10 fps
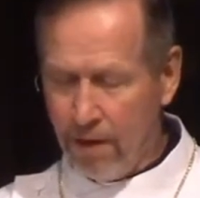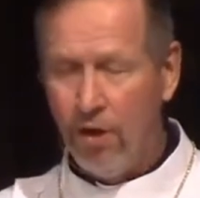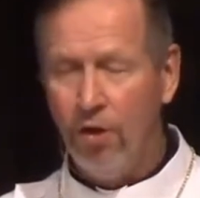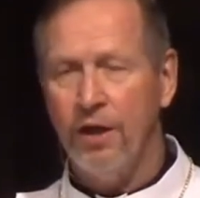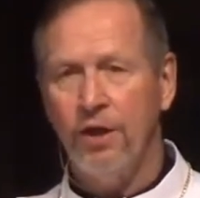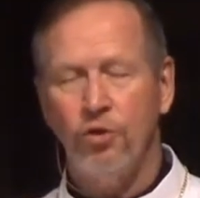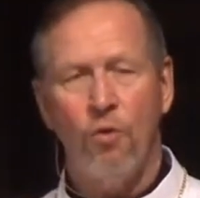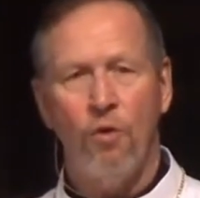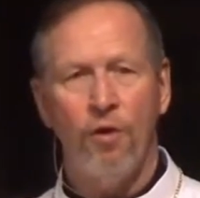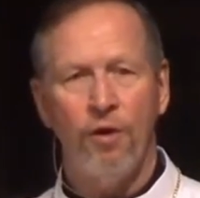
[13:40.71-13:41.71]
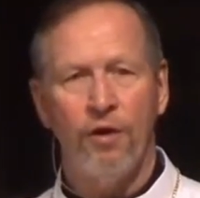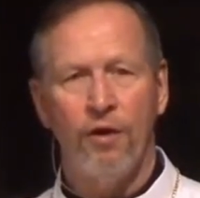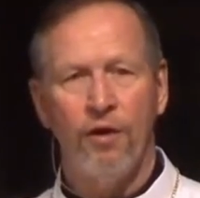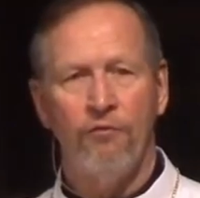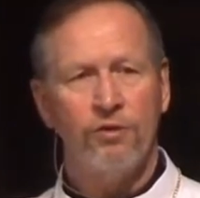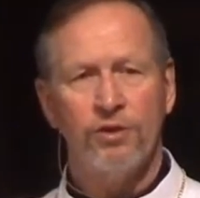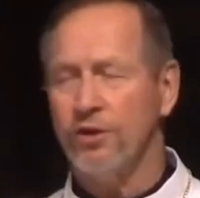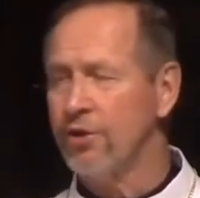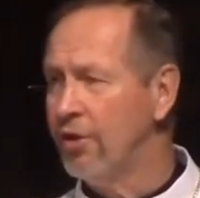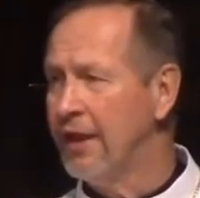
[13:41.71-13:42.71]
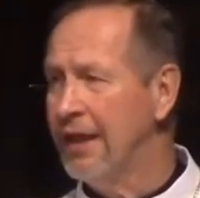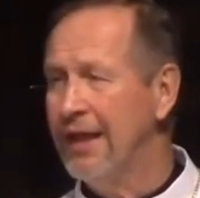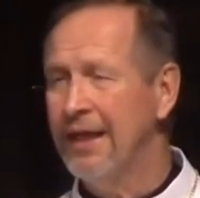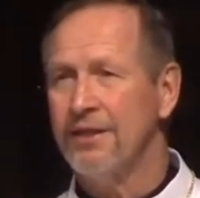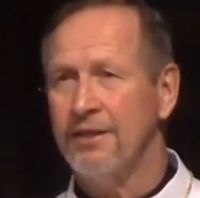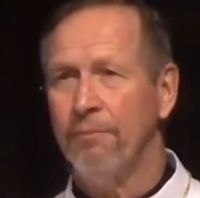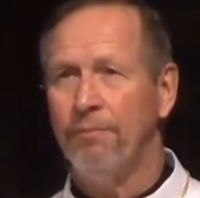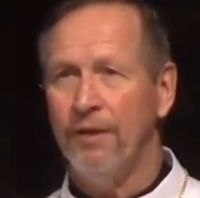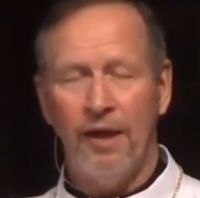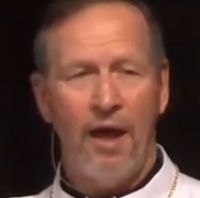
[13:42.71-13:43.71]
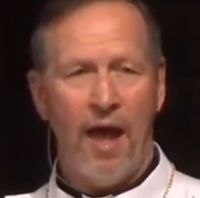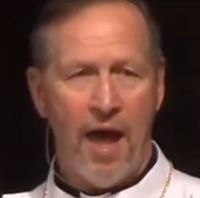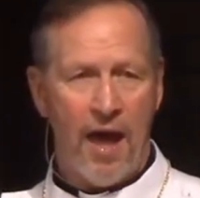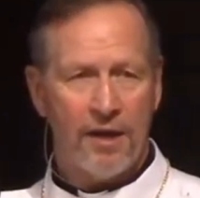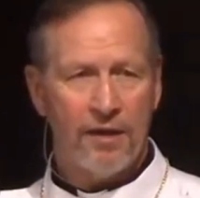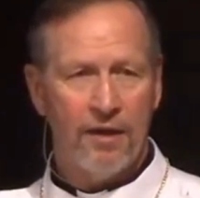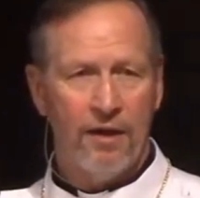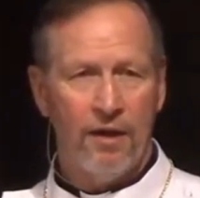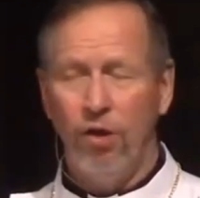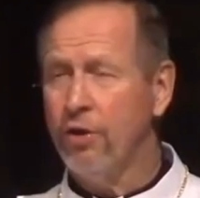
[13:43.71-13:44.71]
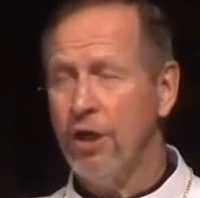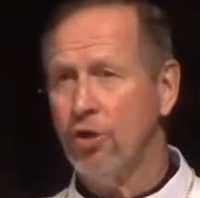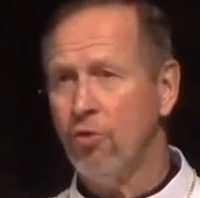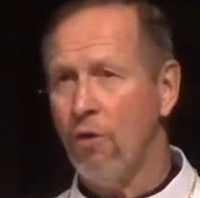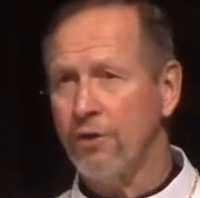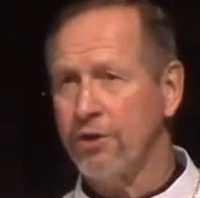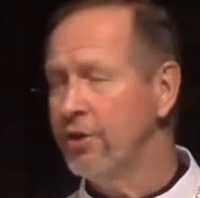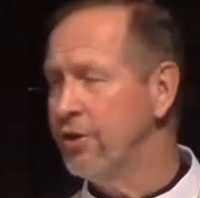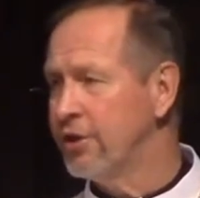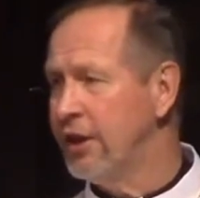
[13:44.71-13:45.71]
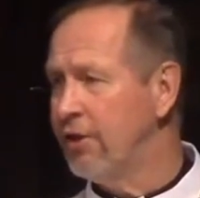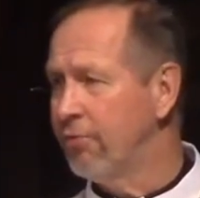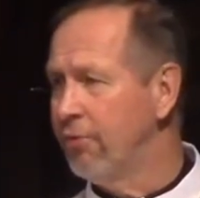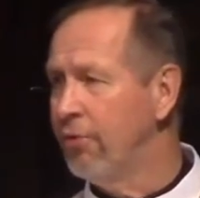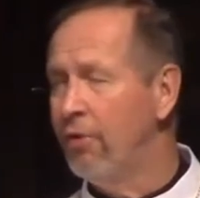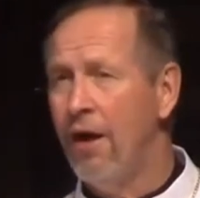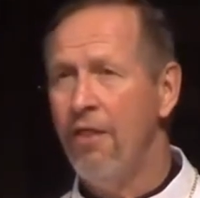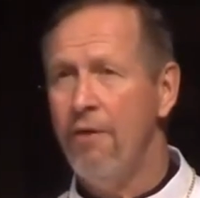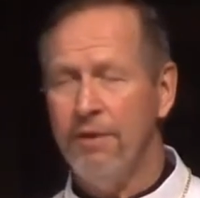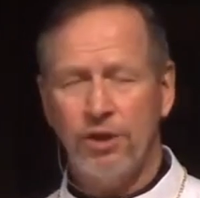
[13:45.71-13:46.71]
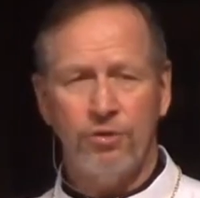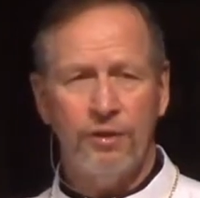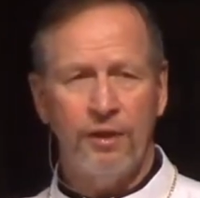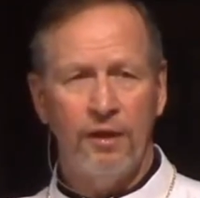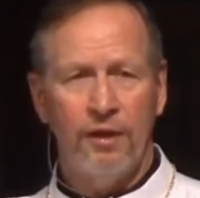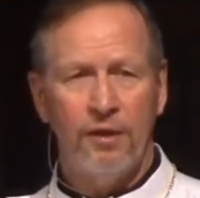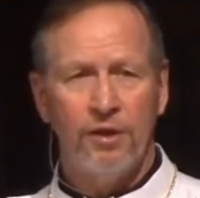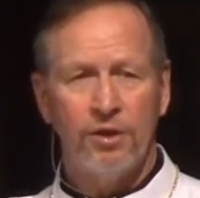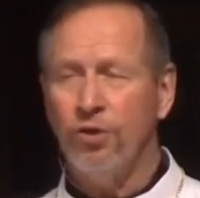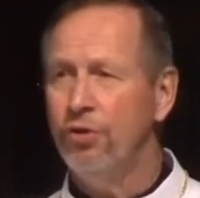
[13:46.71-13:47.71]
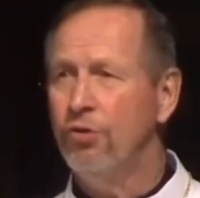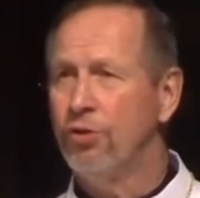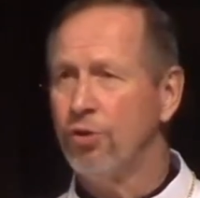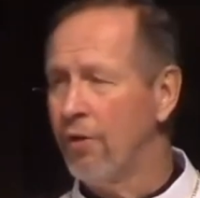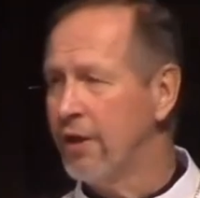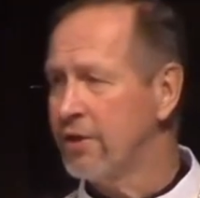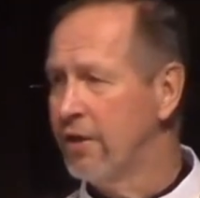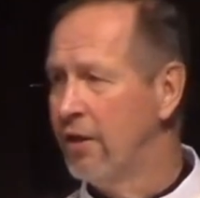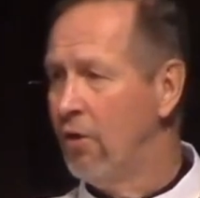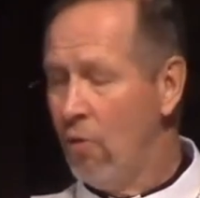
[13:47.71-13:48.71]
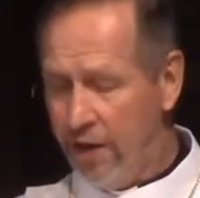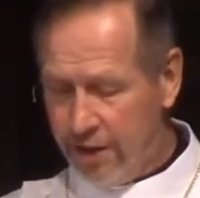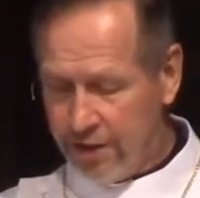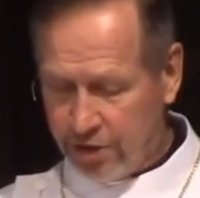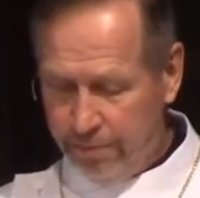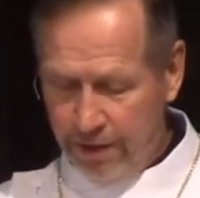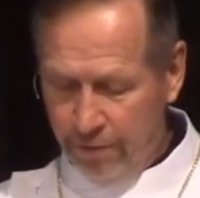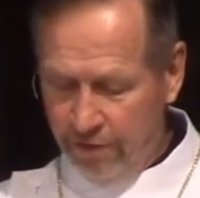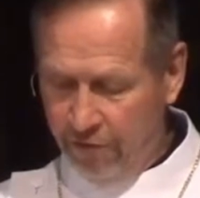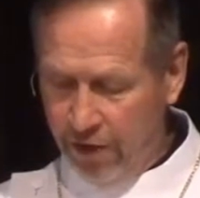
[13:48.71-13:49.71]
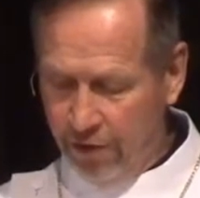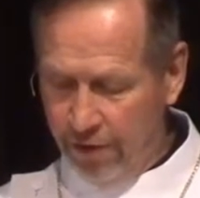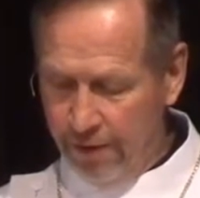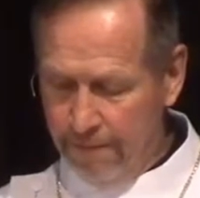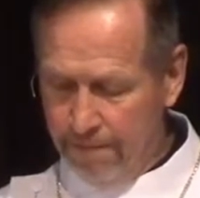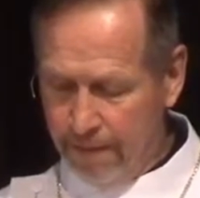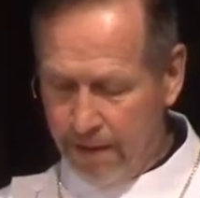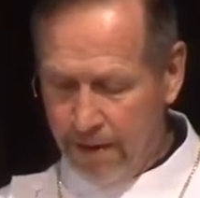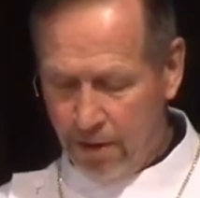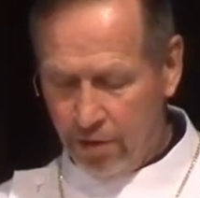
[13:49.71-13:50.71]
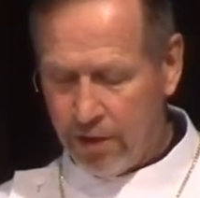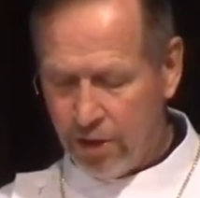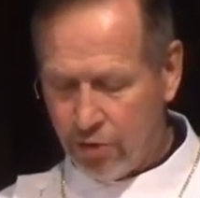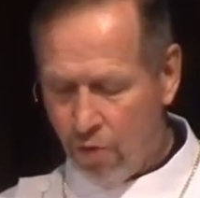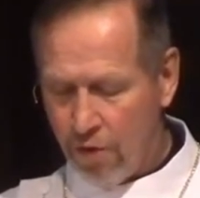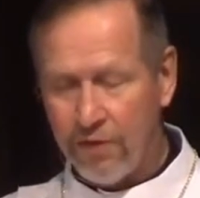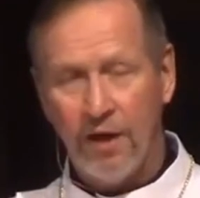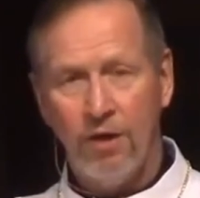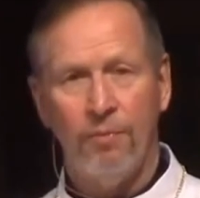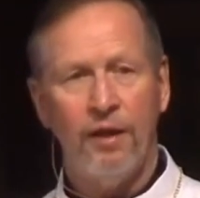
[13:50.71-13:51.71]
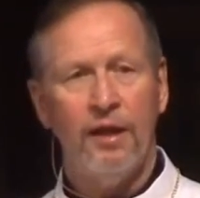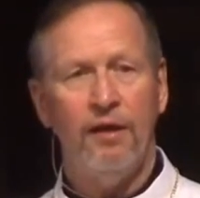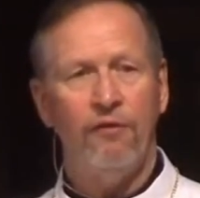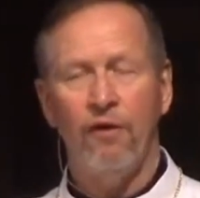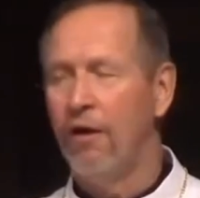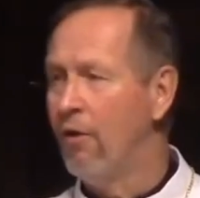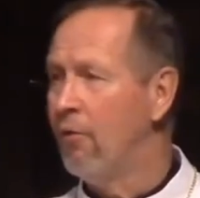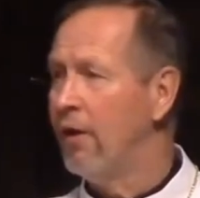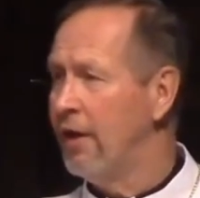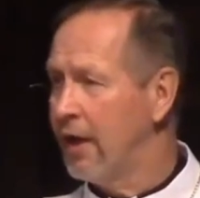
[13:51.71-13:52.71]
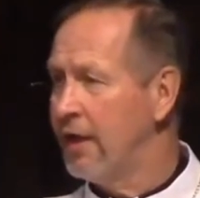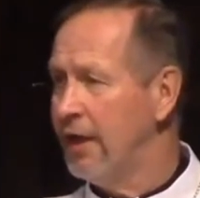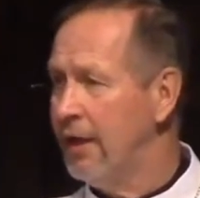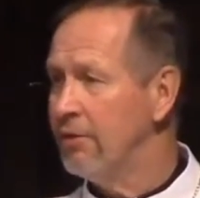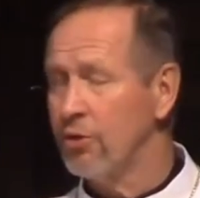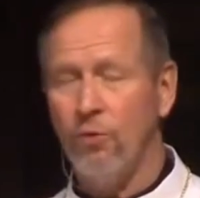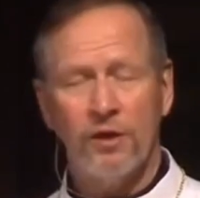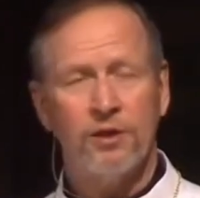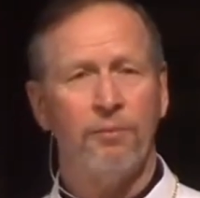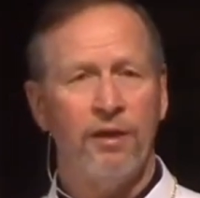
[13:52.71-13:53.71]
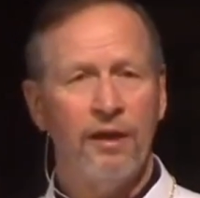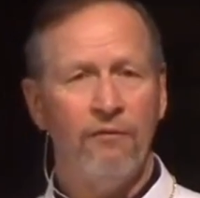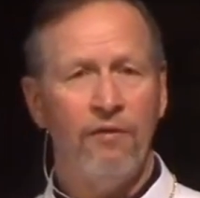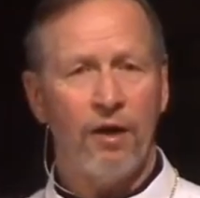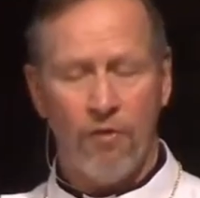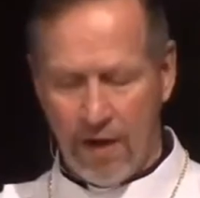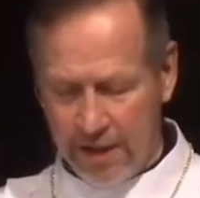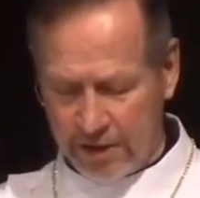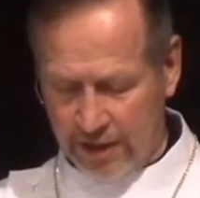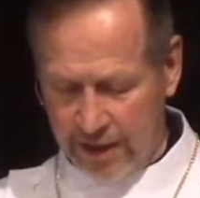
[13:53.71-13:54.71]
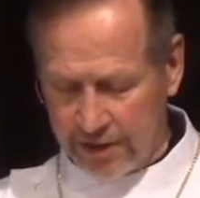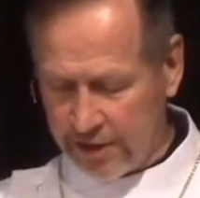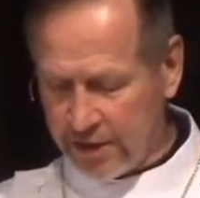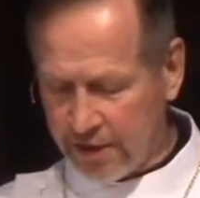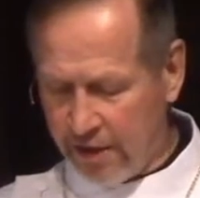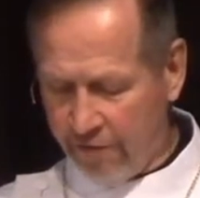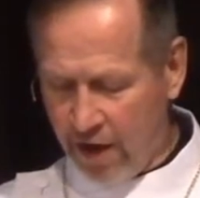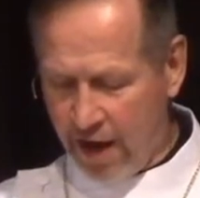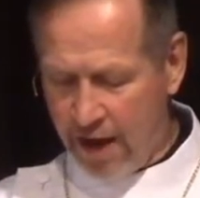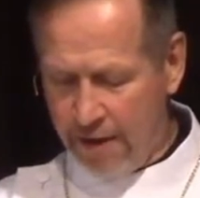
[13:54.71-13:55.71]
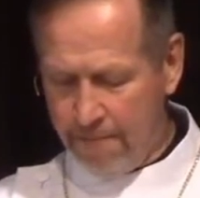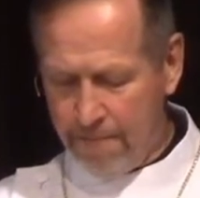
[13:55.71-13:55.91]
Looking toward versus looking simply at. Looking toward so you see through the mystery, so you trust what is to be revealed. Looking toward that you believe what Nicodemus was to believe that Christ is the Son of God.